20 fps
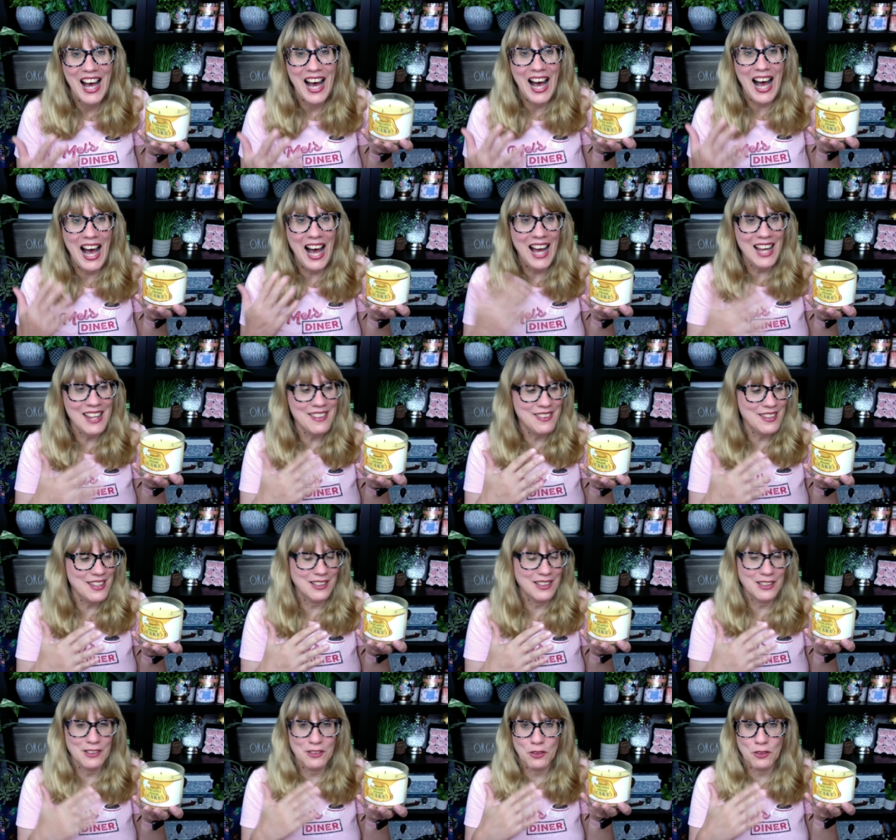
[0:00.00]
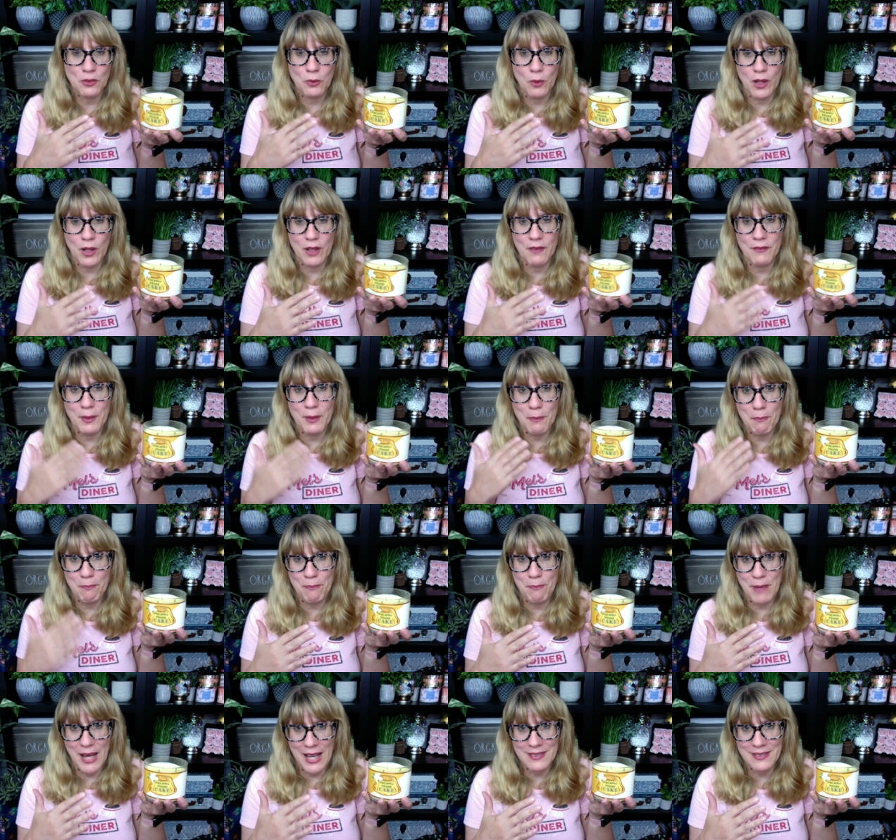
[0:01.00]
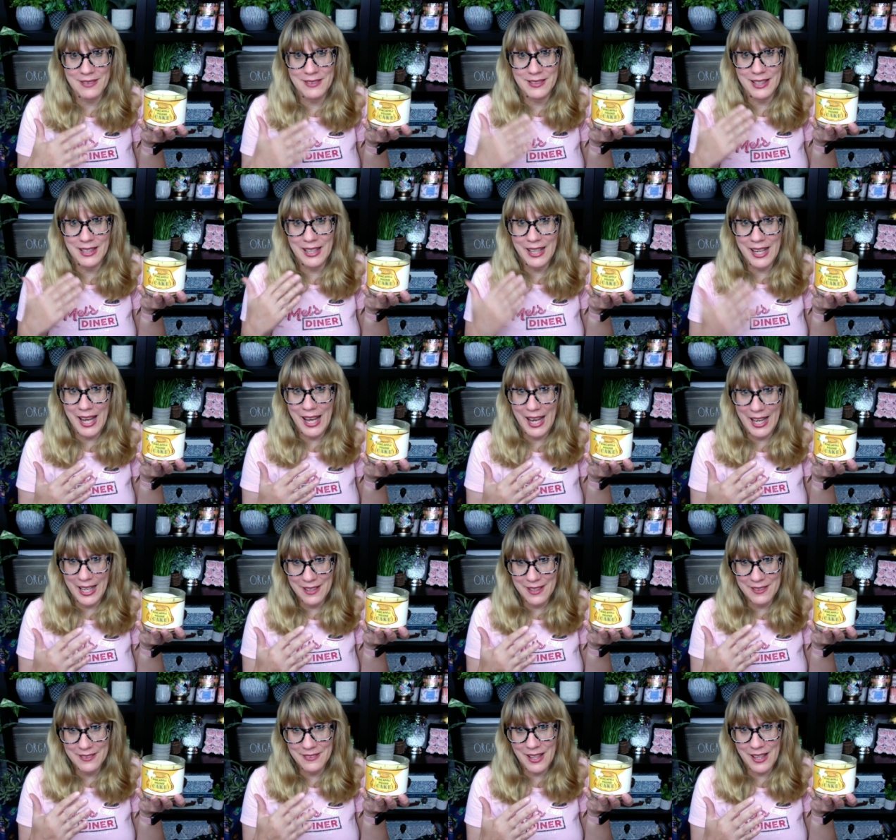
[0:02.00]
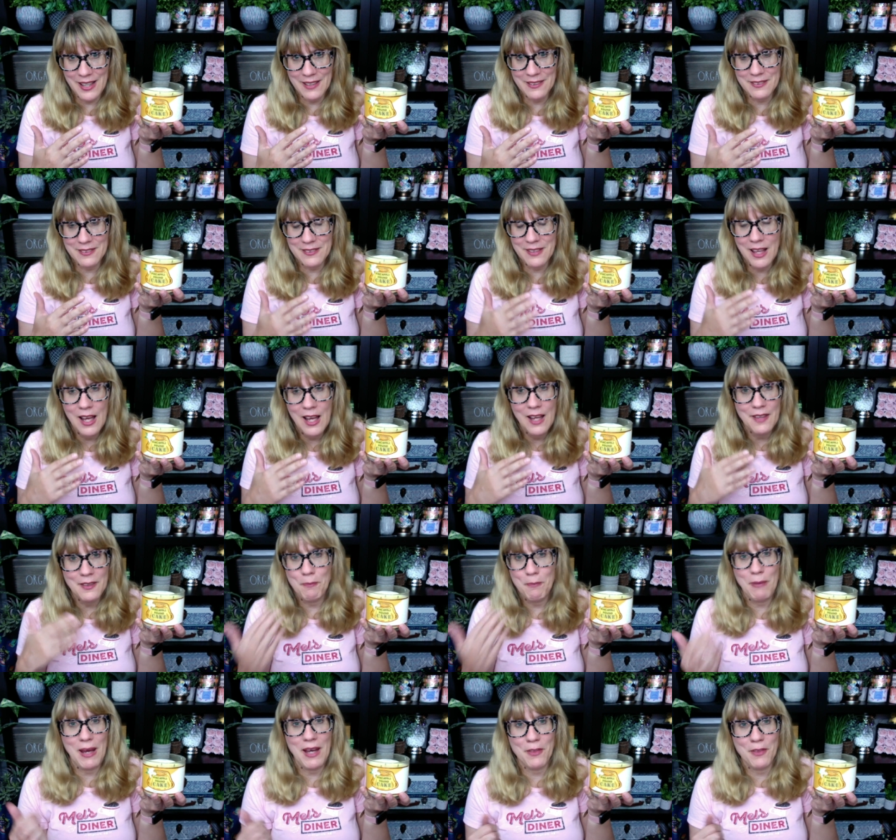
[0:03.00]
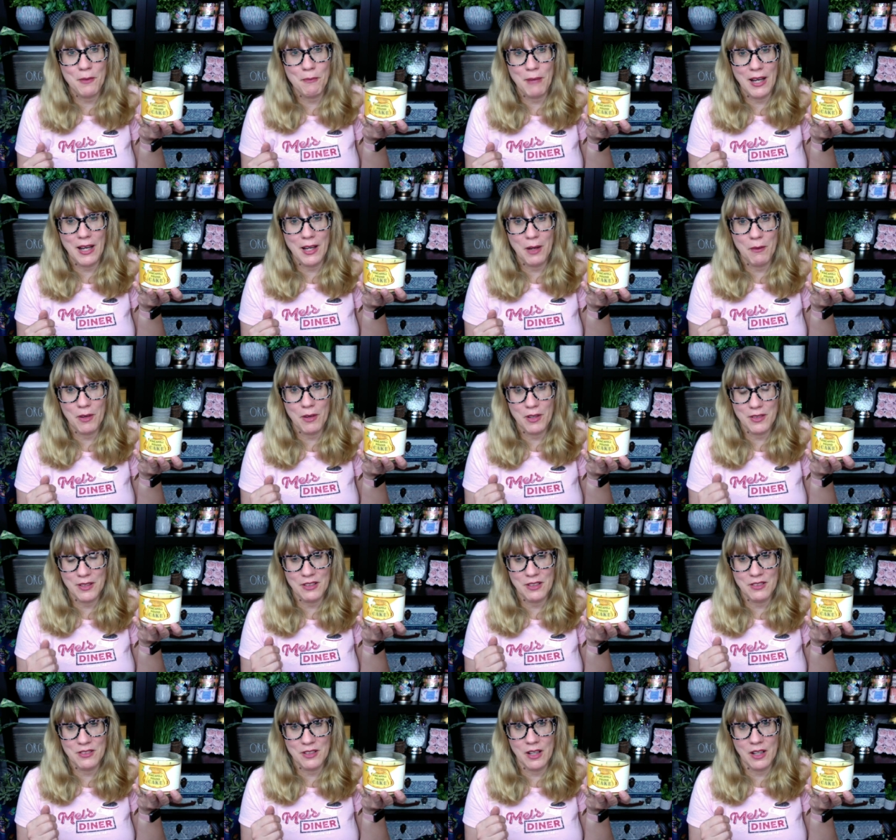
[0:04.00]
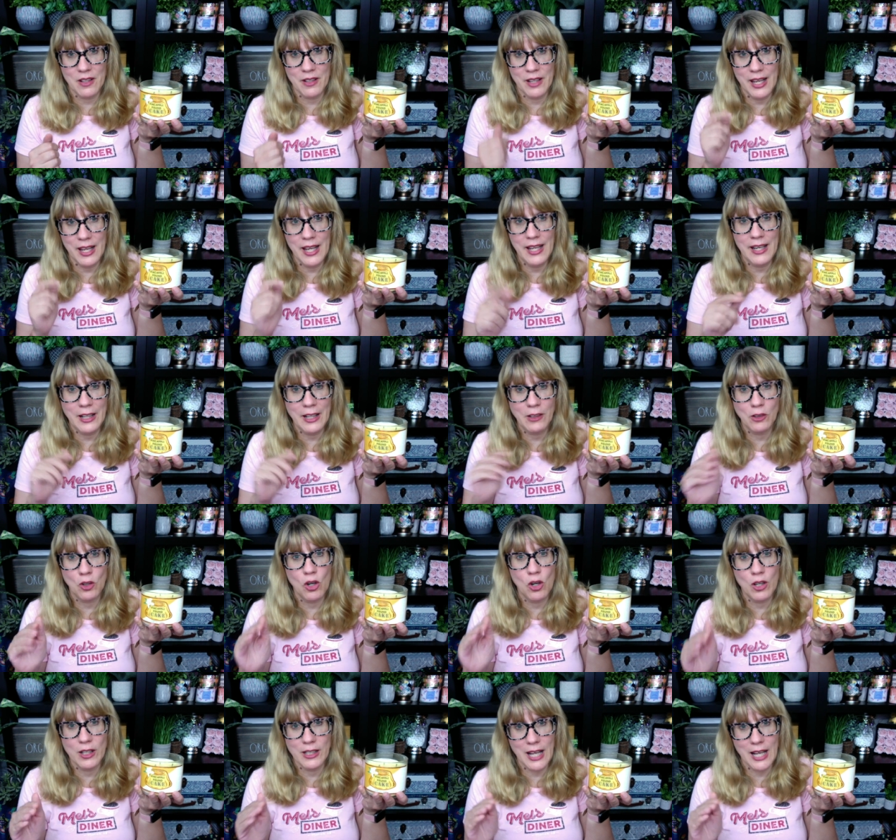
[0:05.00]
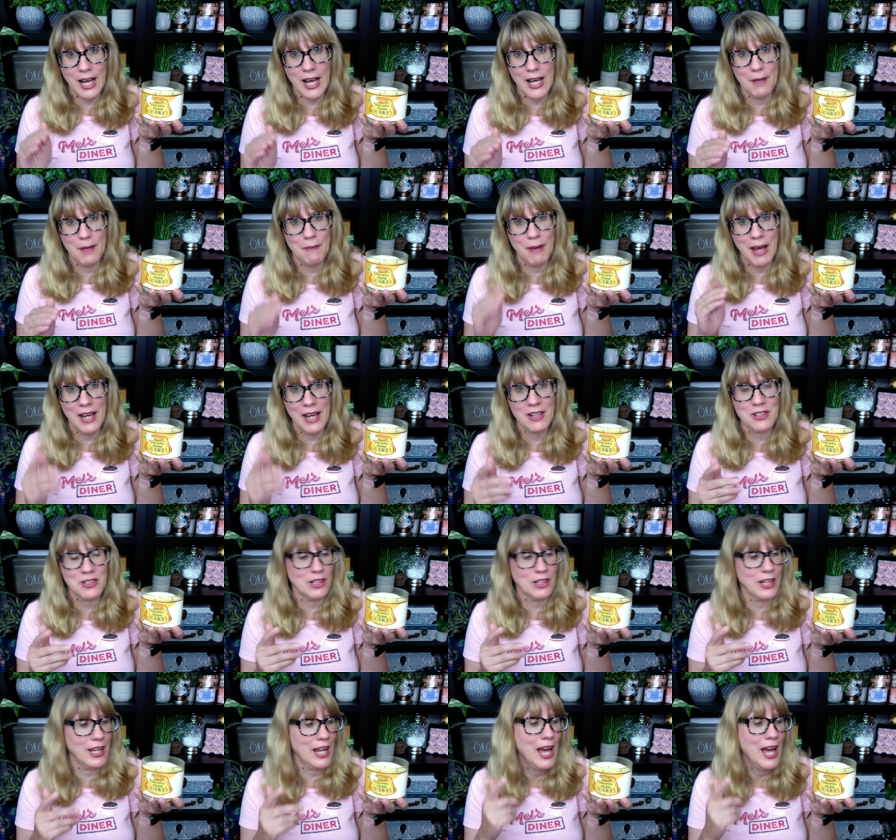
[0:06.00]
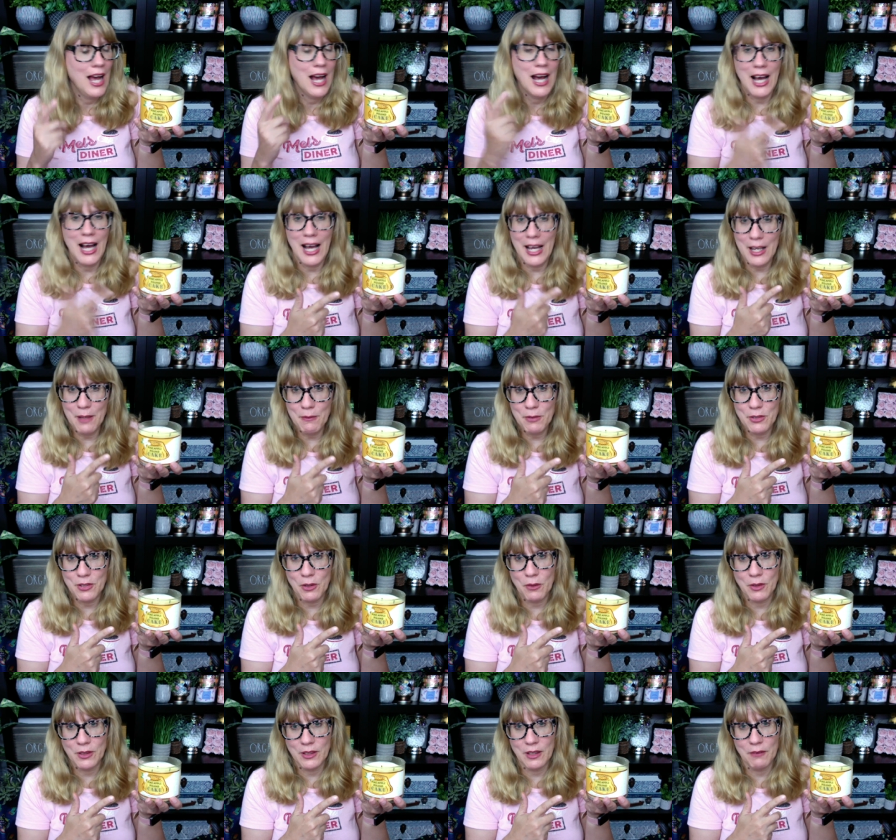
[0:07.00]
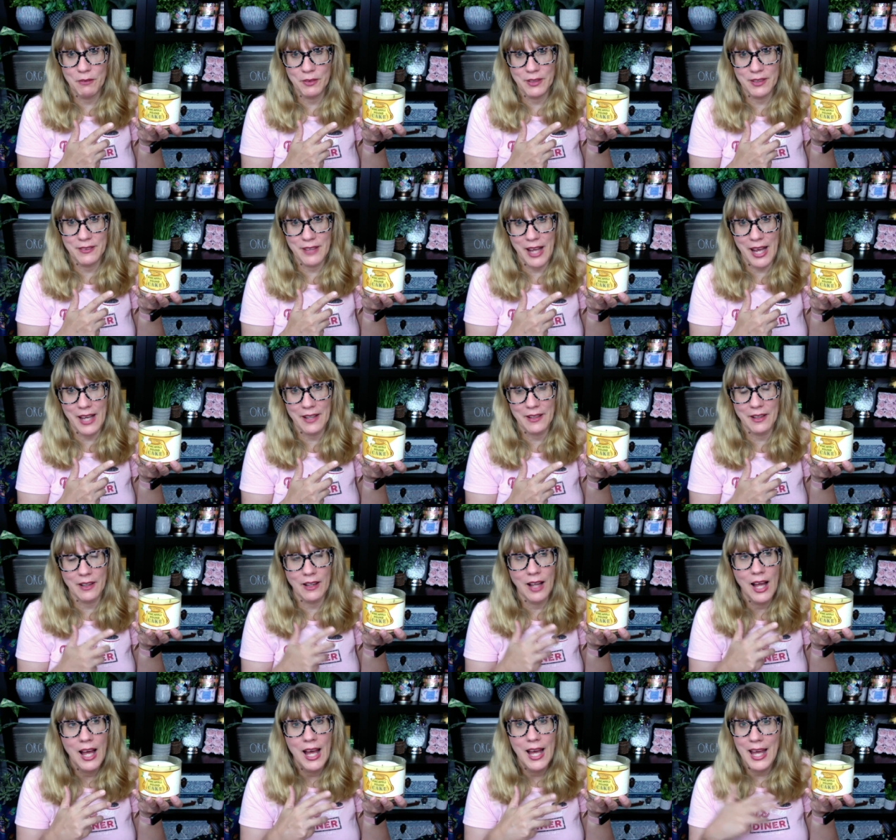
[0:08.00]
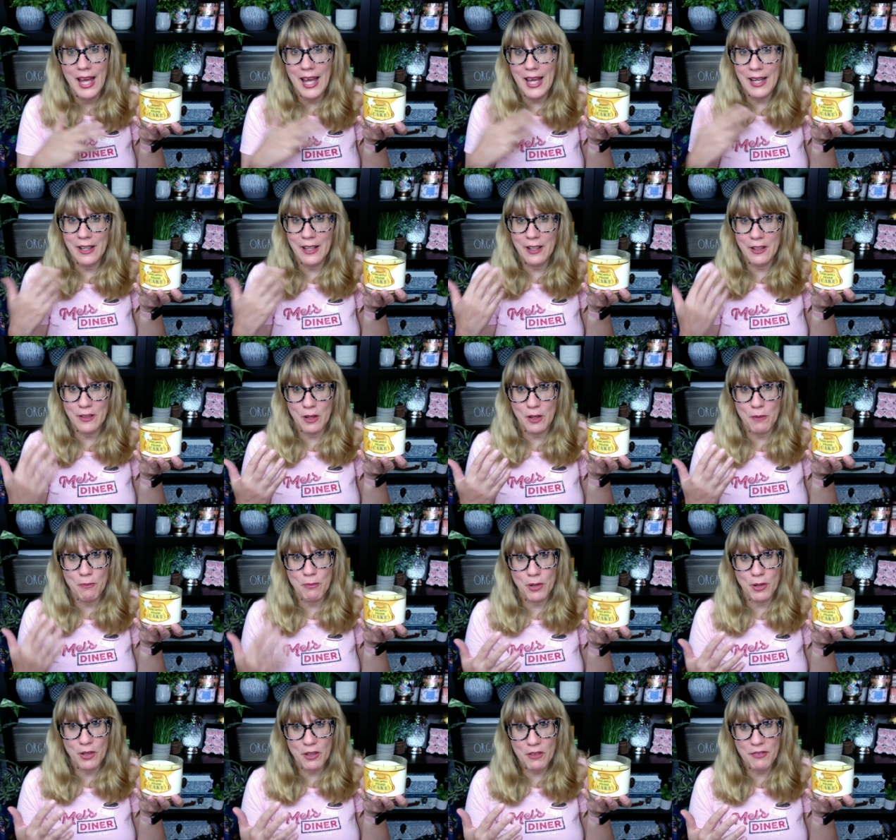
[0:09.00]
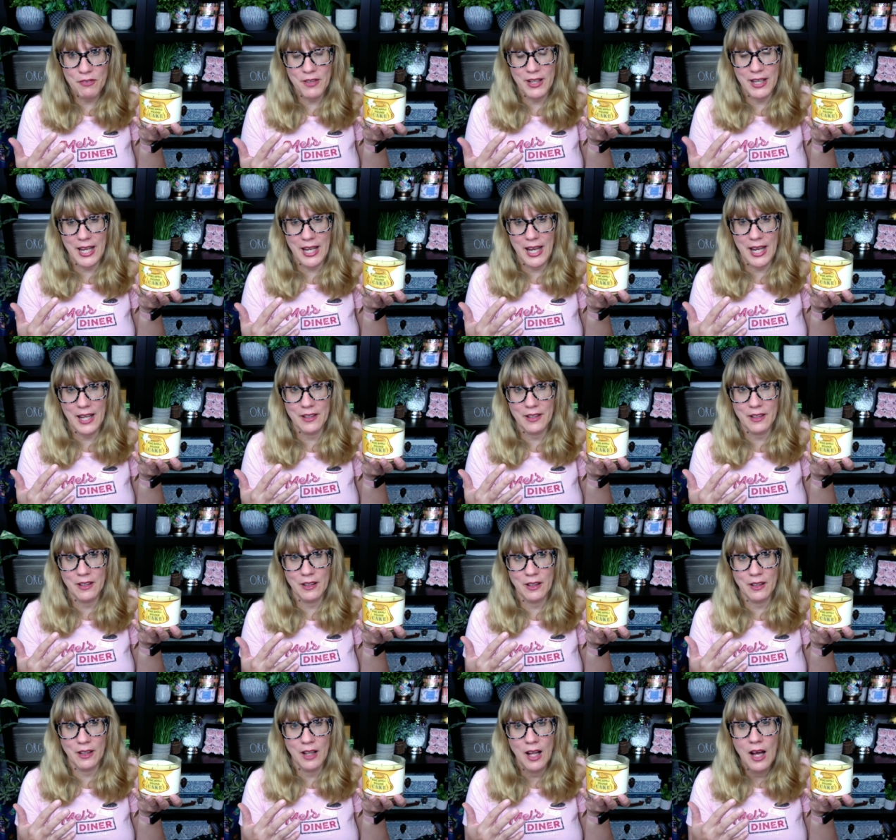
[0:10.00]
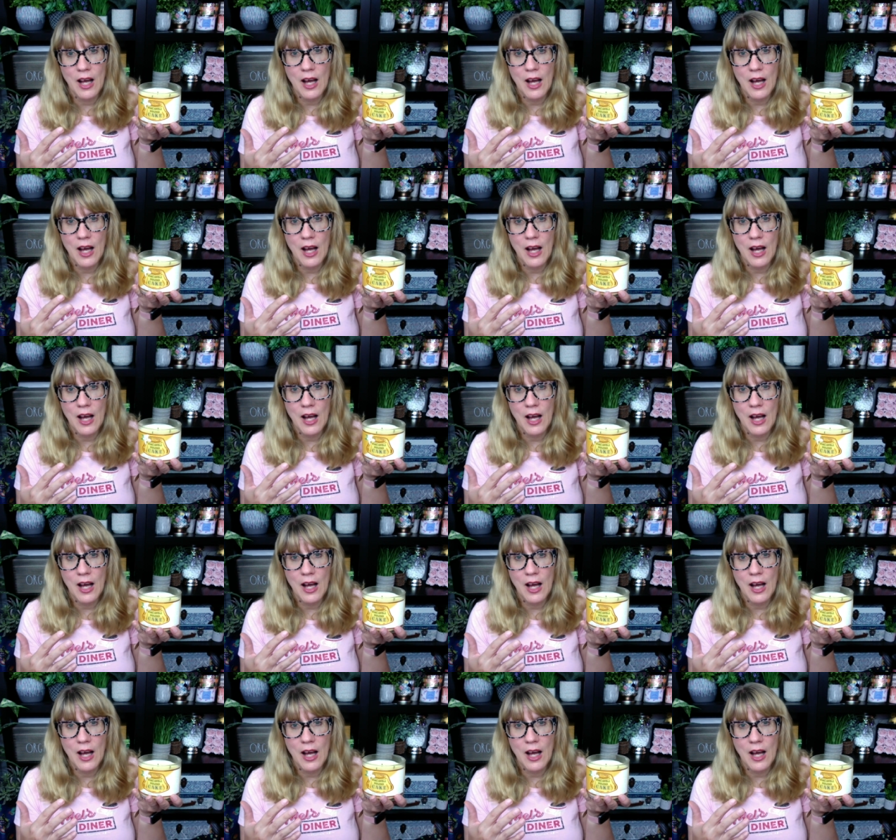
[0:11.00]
I think this is one of the best cake scents that Bath and Body Works has done in a long time, actually. I am so in love with this candle, and it is a perfect candle